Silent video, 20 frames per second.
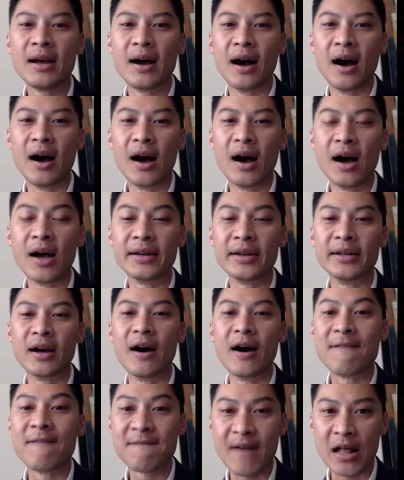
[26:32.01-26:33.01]
on
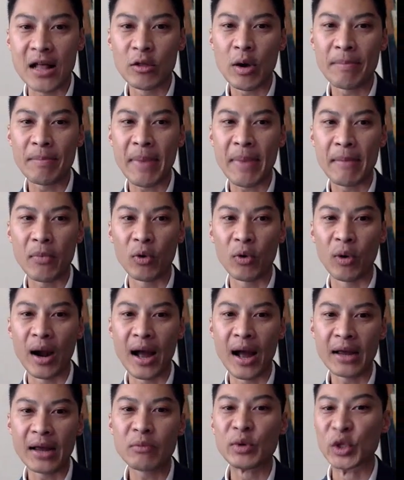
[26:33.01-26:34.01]
a follow-up
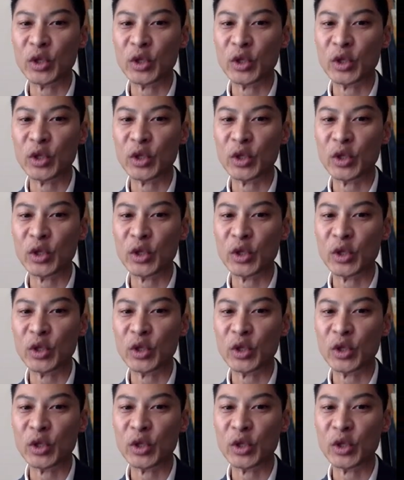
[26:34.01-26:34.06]
MRI.